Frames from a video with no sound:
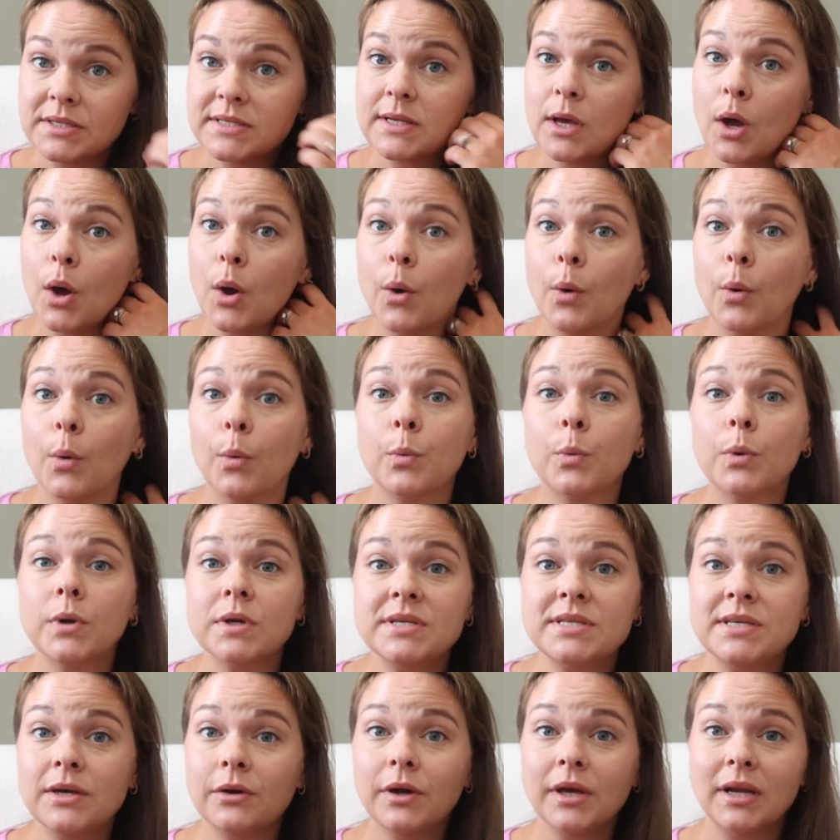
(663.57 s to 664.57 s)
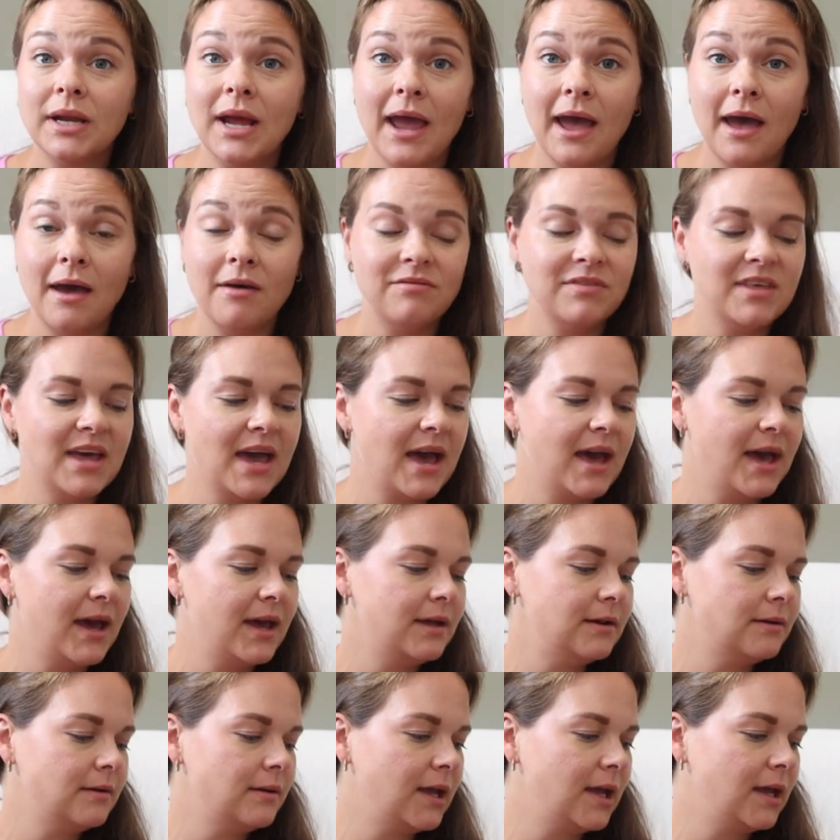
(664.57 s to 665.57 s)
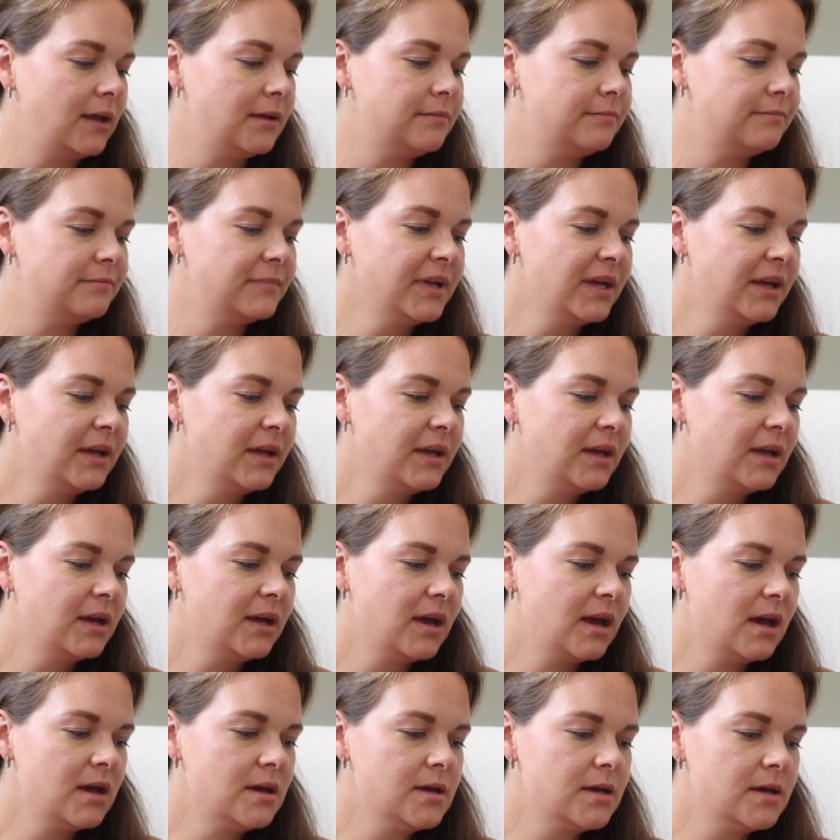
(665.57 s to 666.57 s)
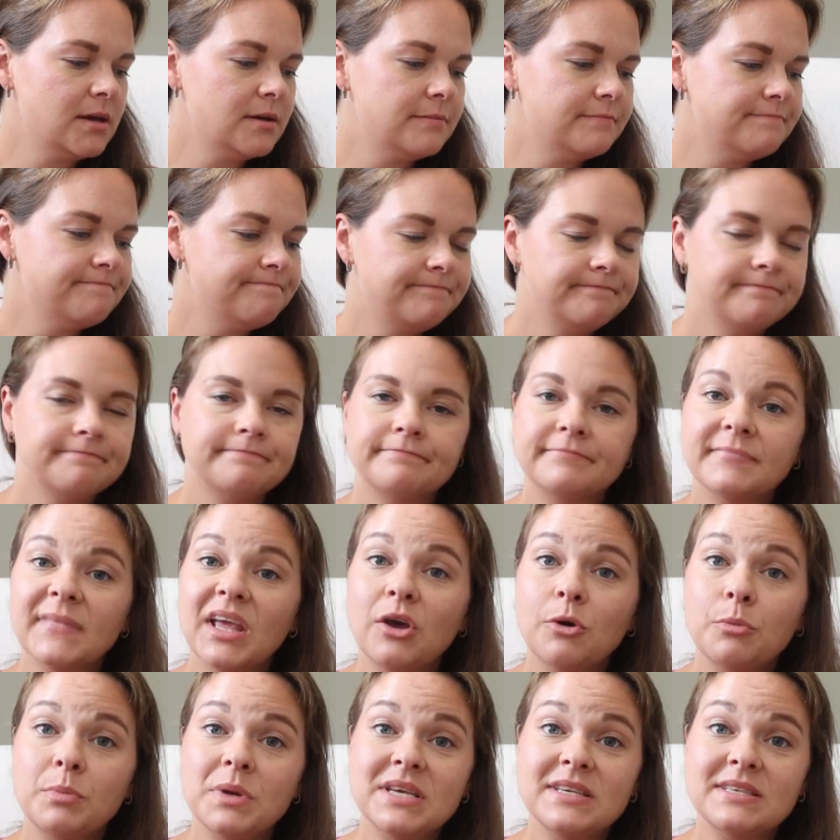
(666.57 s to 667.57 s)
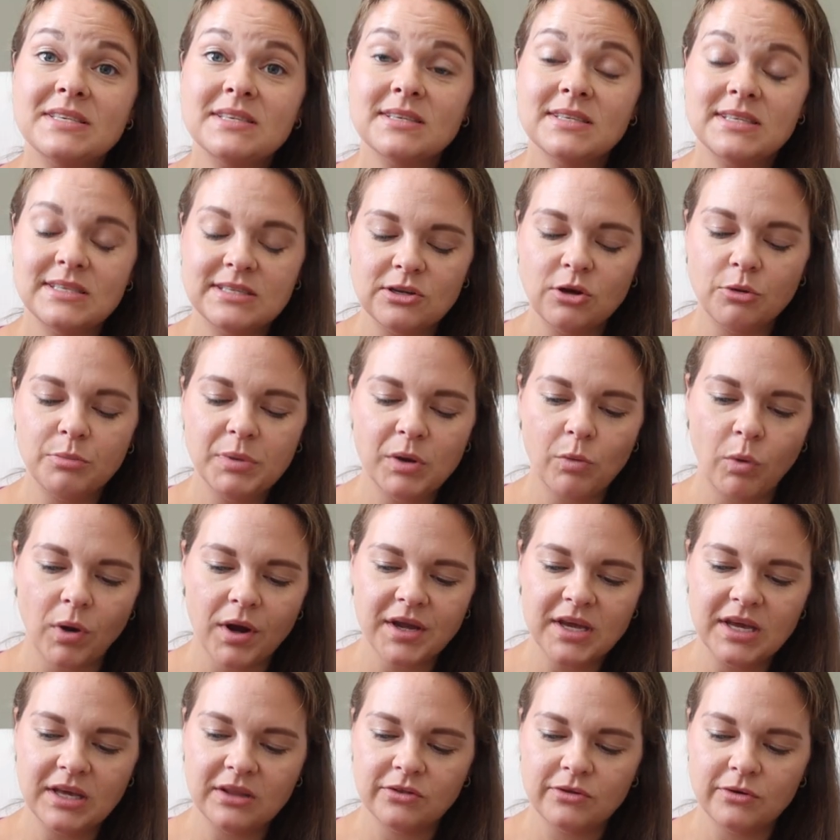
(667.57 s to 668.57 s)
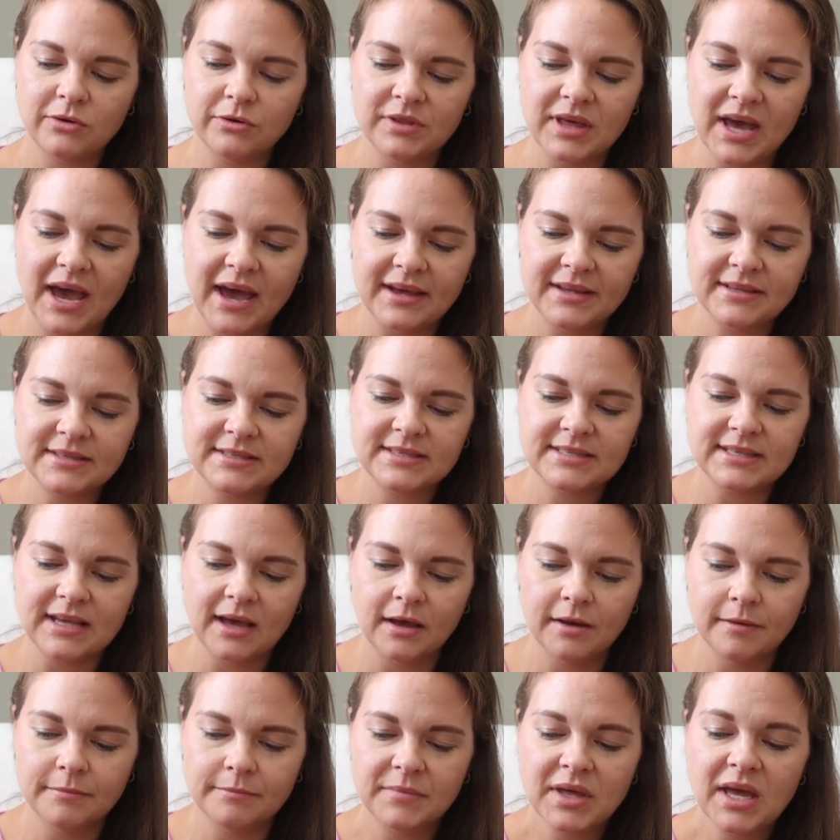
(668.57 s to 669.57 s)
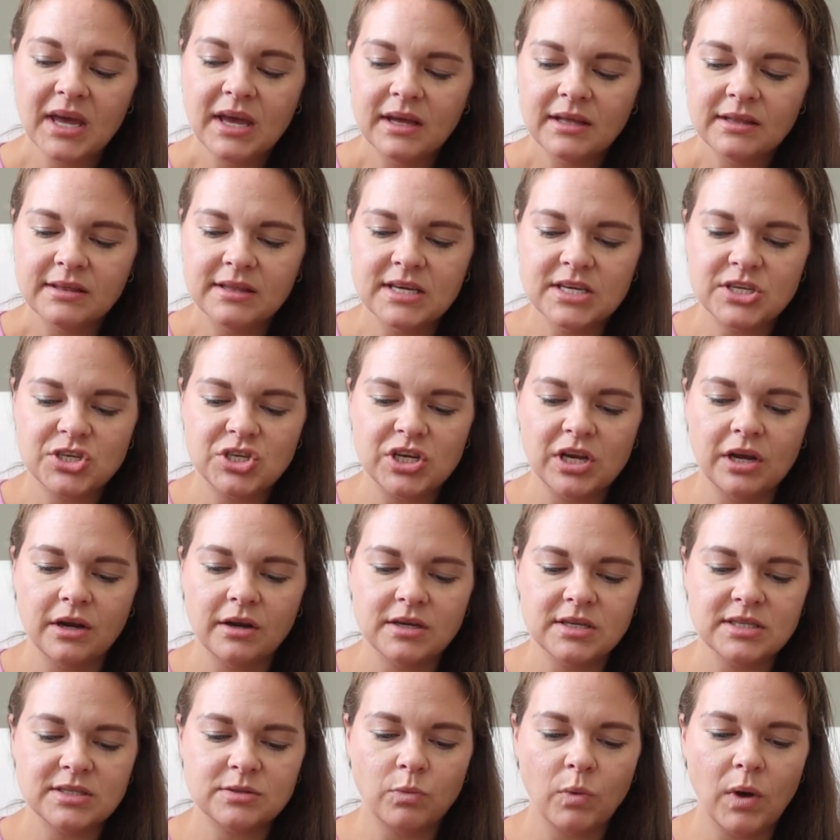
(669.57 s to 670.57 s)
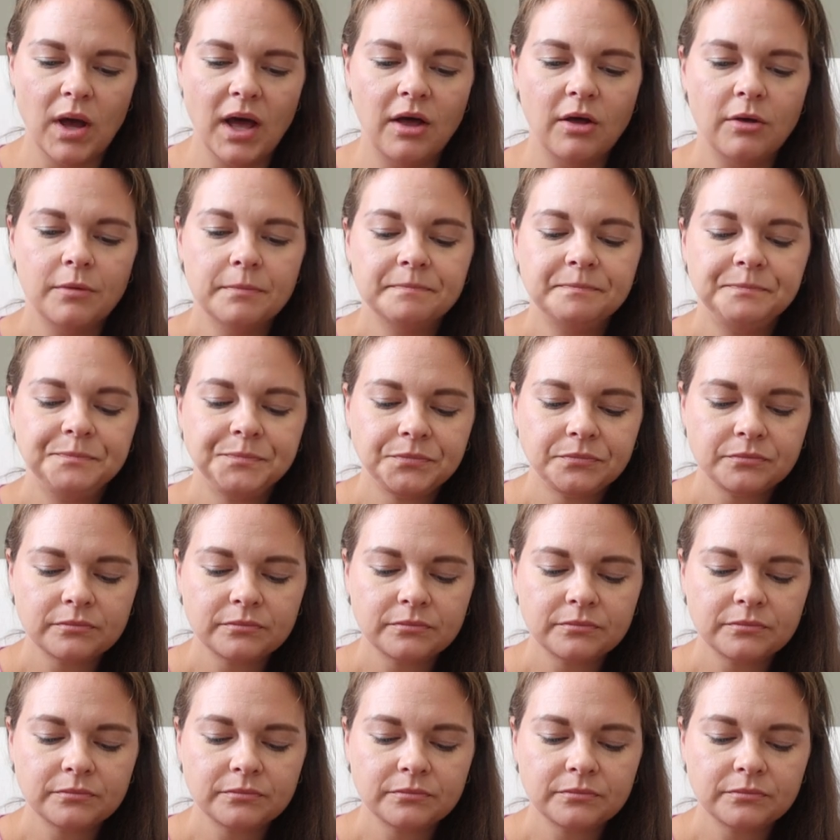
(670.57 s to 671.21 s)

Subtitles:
So we're still going to have that, and he'll still be working through that some this year as well.